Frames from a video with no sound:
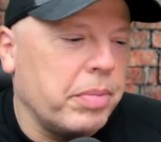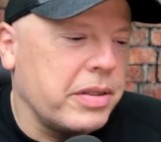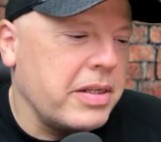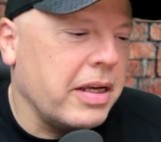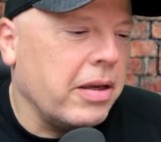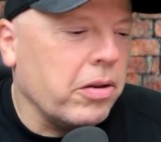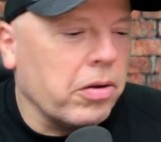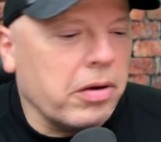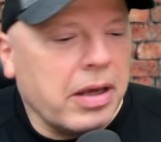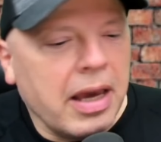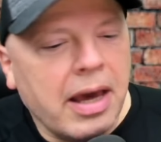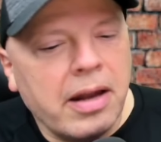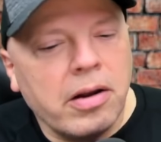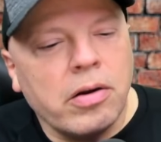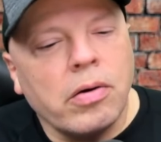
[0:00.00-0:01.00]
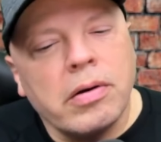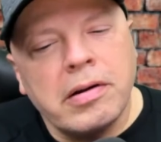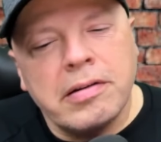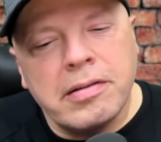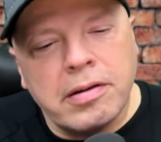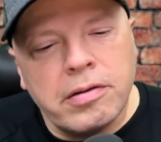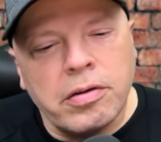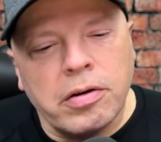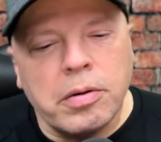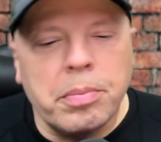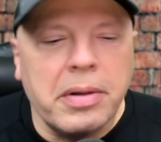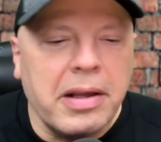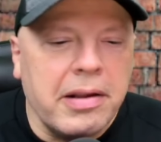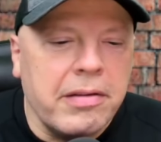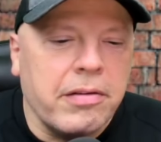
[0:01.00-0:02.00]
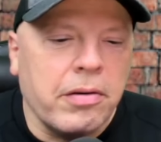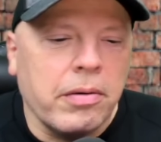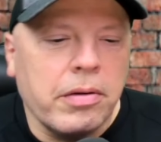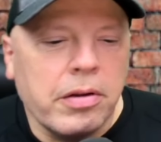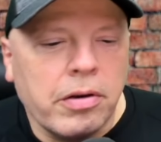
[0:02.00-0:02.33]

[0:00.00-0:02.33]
particular categories that took place during